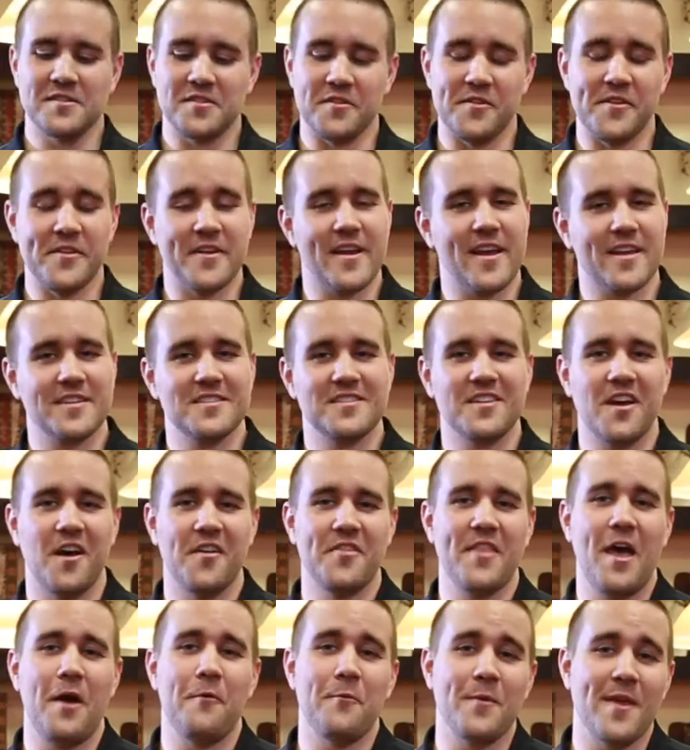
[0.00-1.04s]
so the next
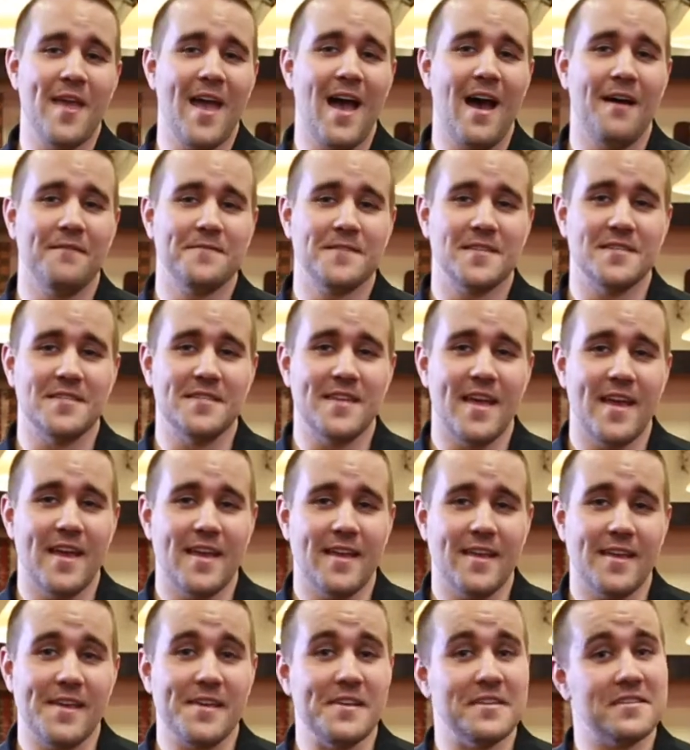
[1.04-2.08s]
gun that we have
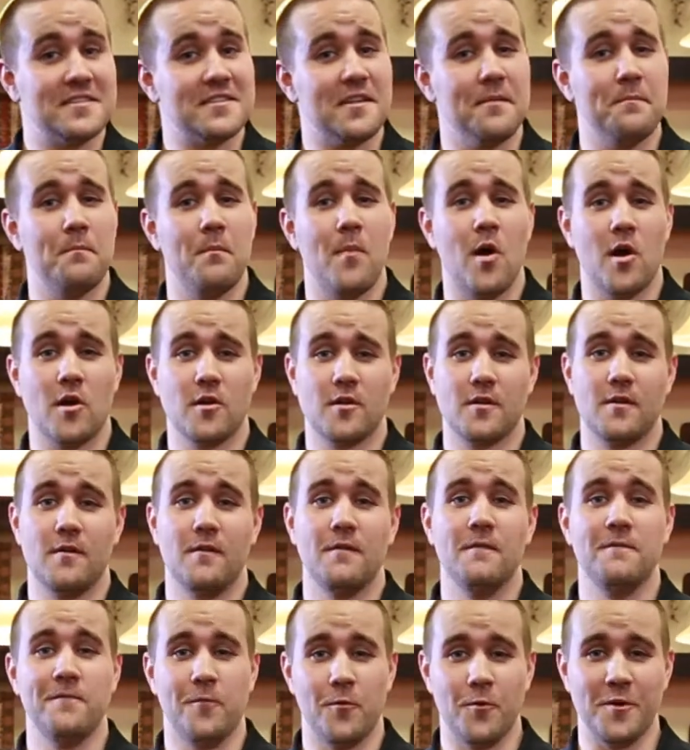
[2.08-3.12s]
today is the
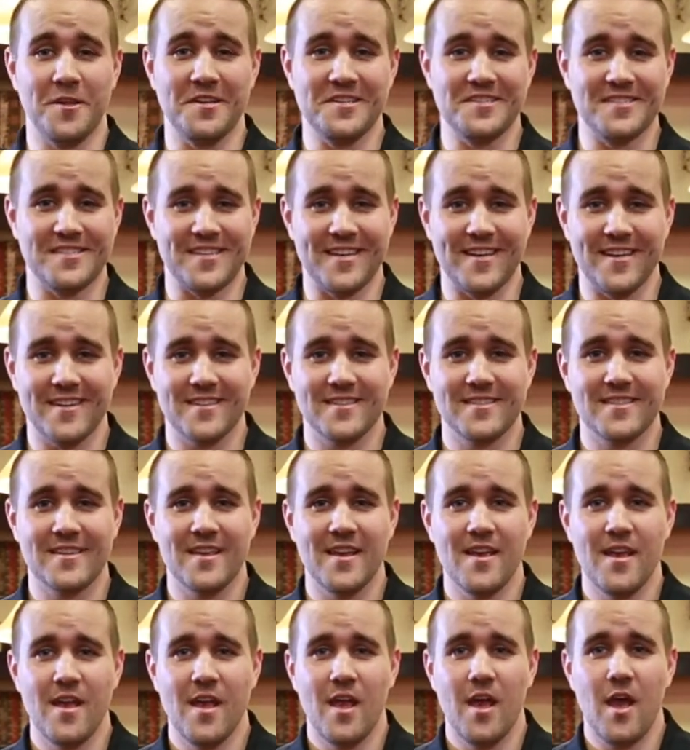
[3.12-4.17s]
Mark 46.
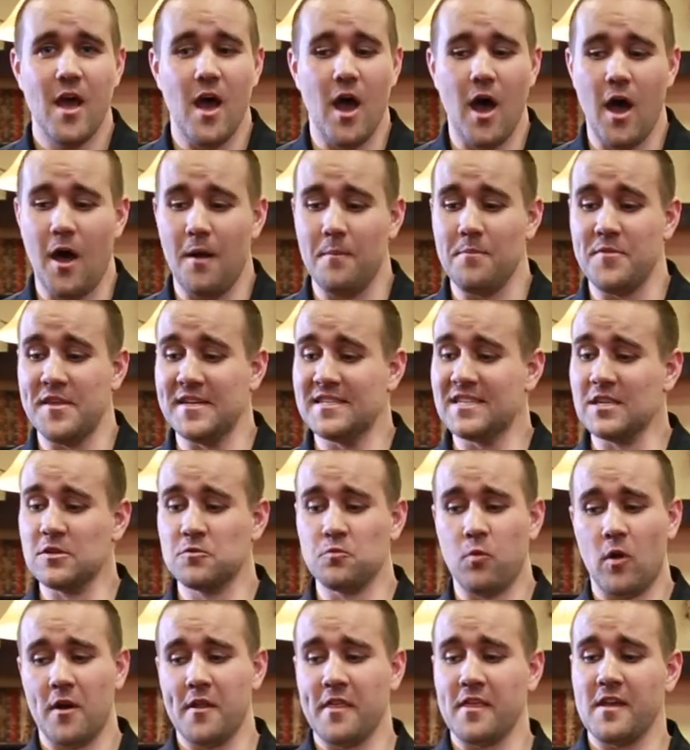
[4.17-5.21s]
This
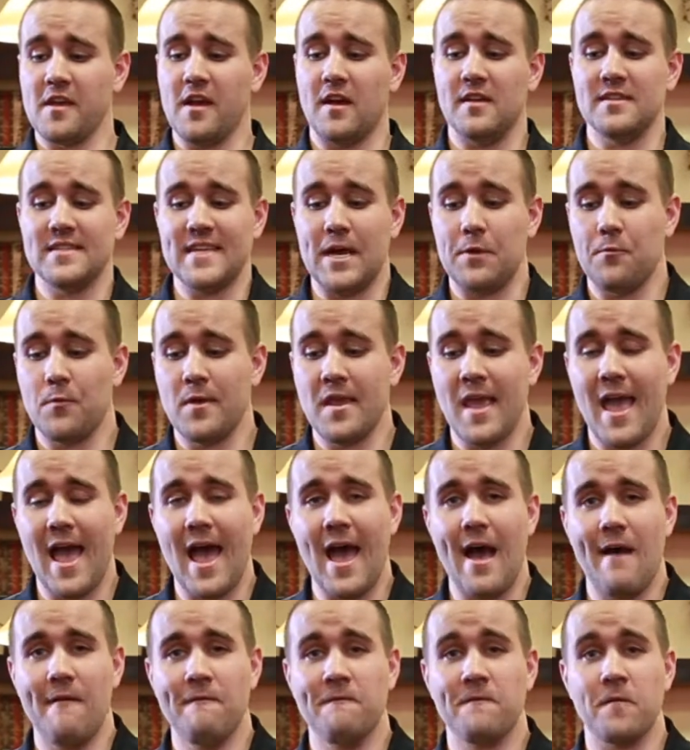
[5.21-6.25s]
is one of the guns that we
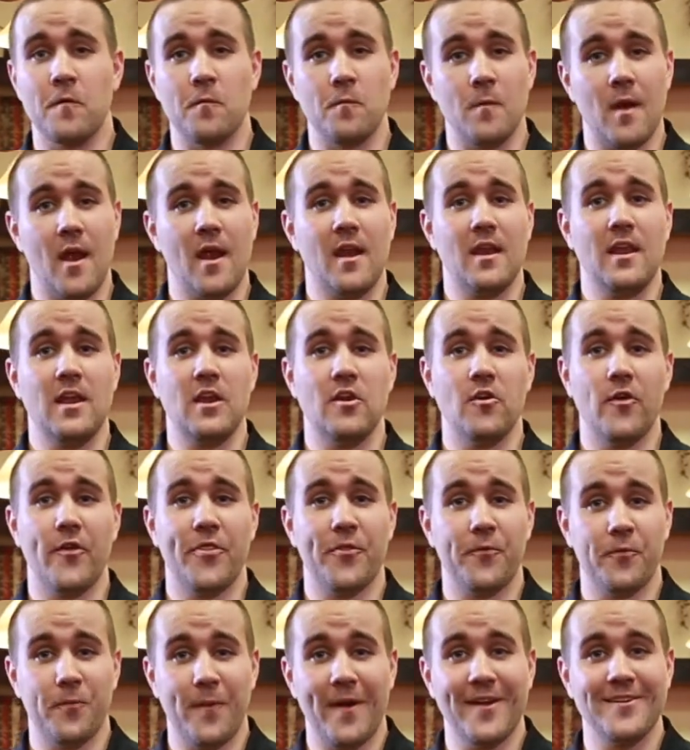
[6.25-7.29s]
have for rent here
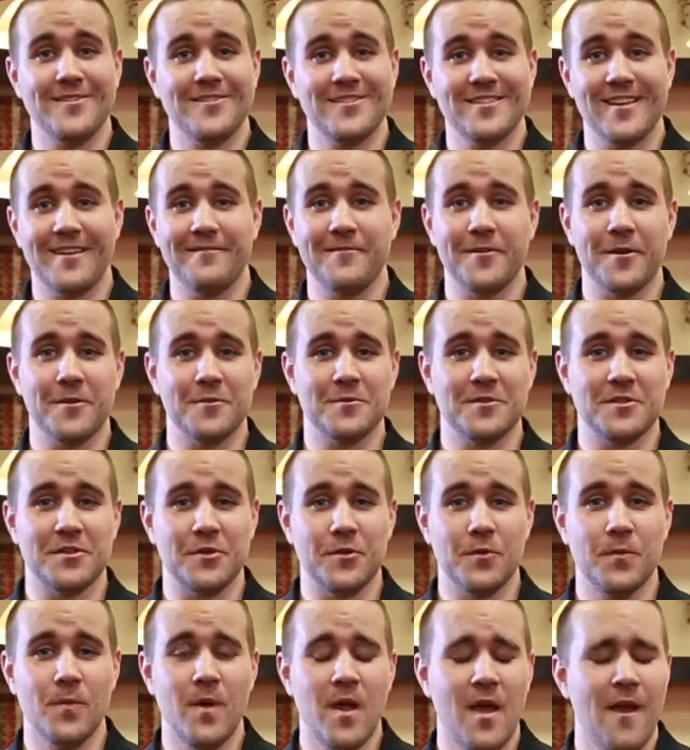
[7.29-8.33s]
at the Range
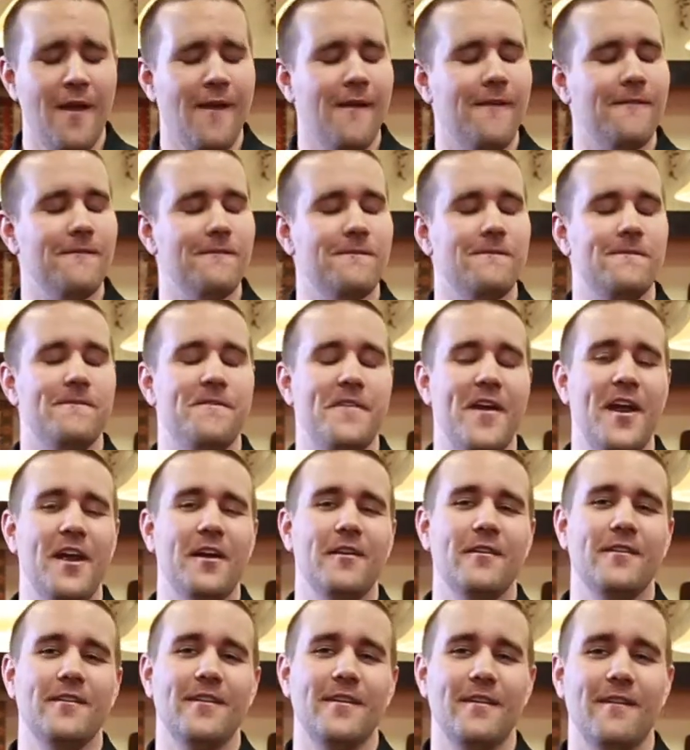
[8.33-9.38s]
702.
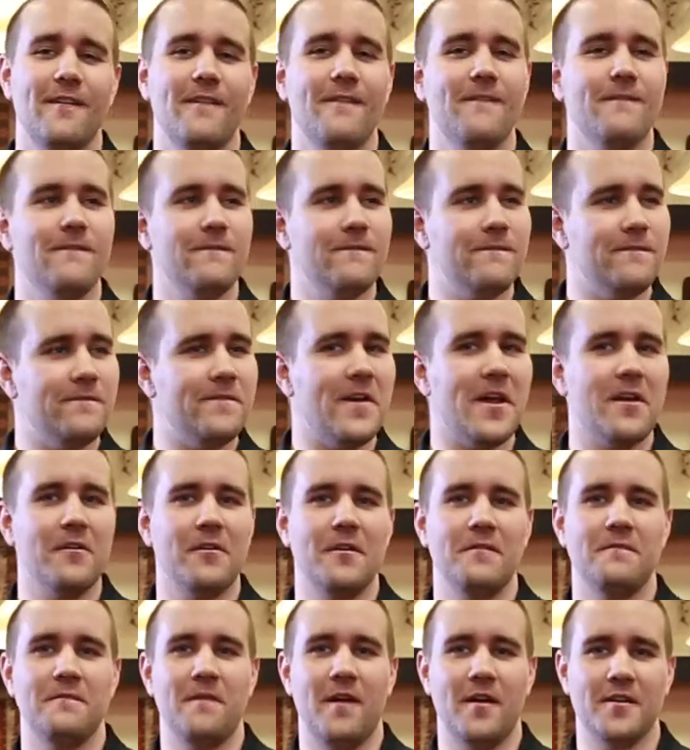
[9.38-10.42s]
Very,
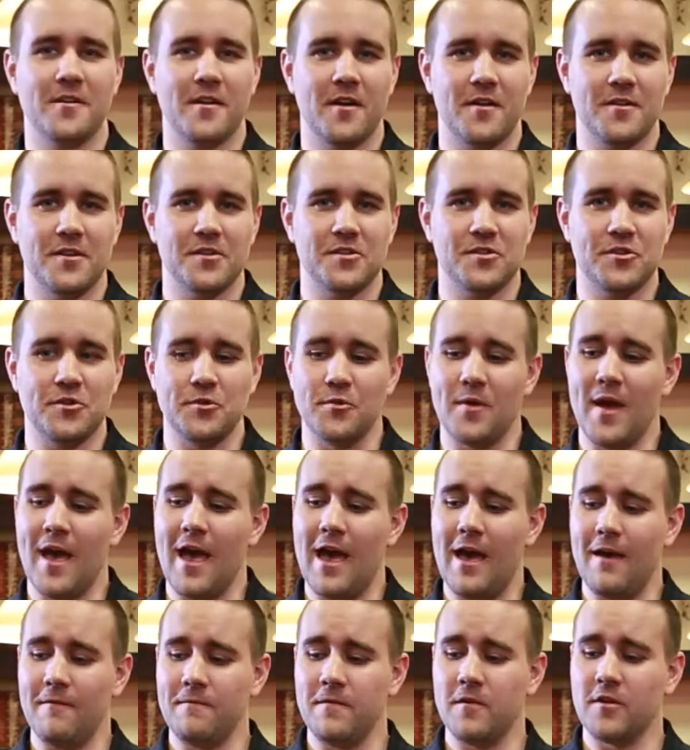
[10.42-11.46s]
very fun gun to shoot.
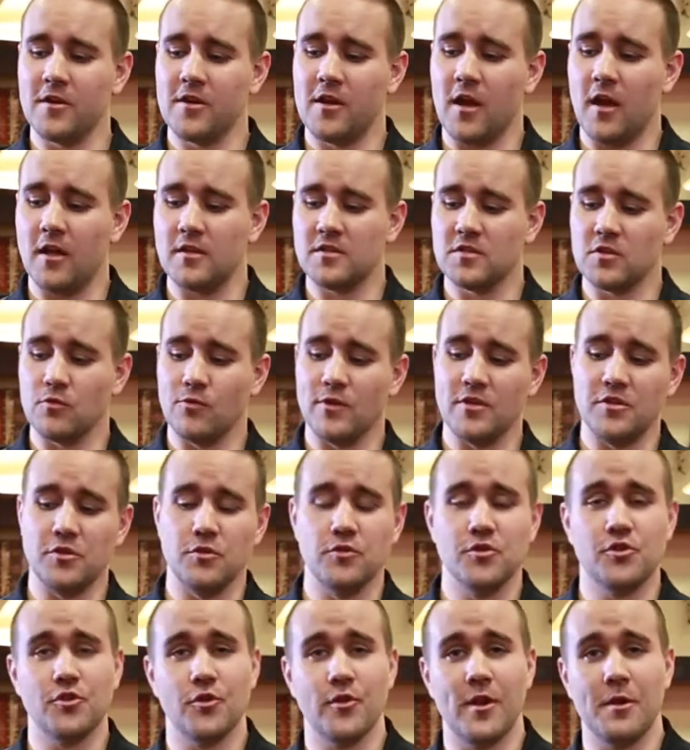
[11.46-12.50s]
Heavier gun, so we
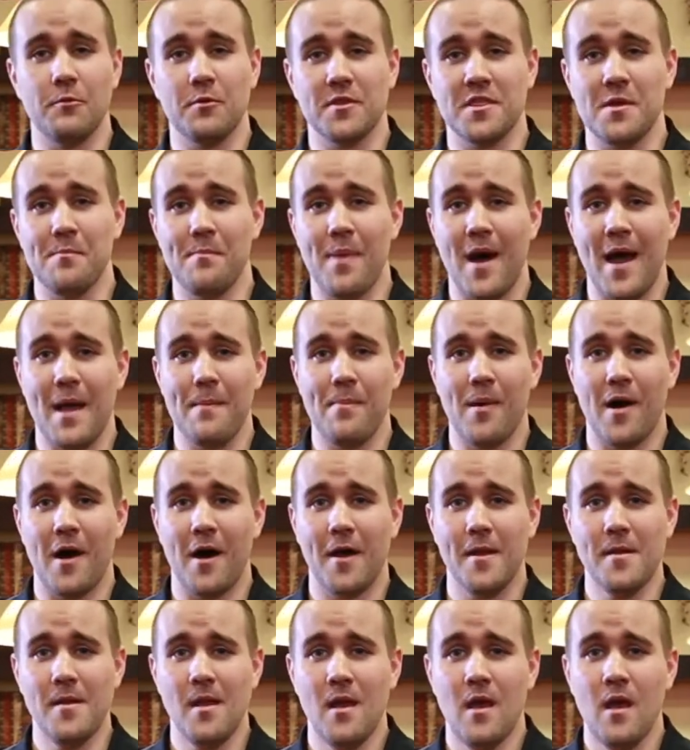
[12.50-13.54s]
do shoot it with a
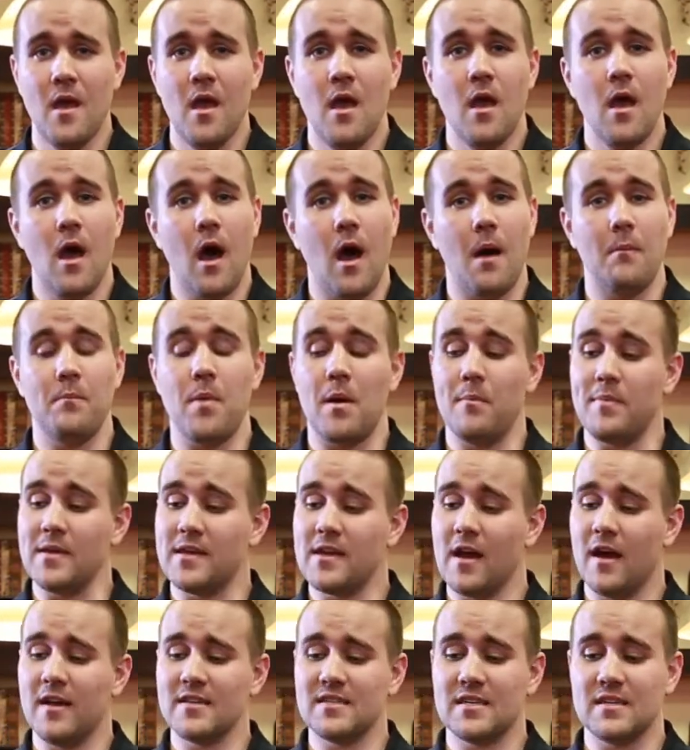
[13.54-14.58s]
bipod. But
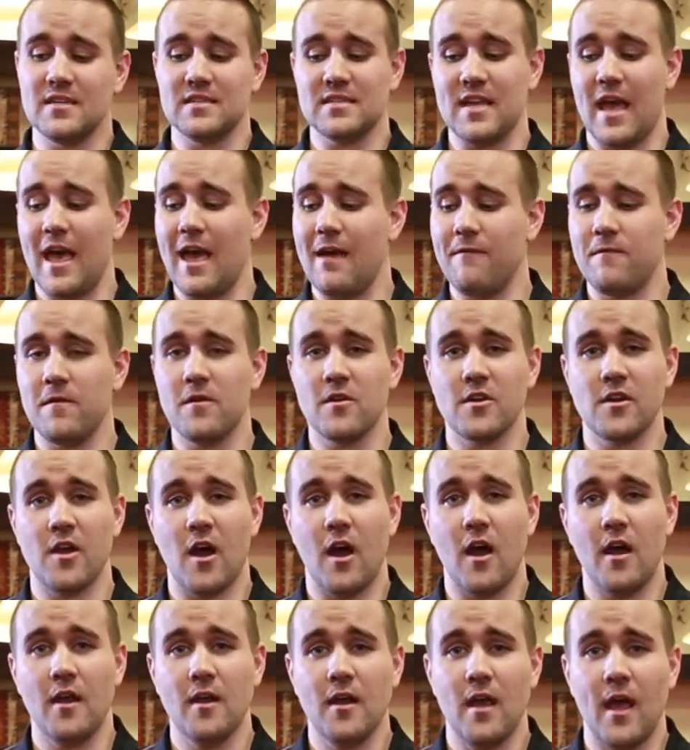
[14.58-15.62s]
because it is a heavier
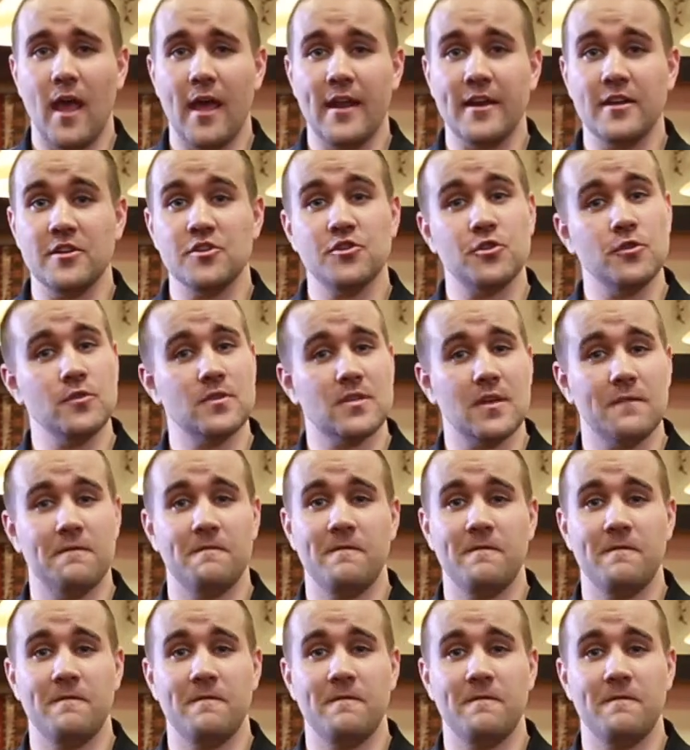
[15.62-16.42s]
gun and it shoots a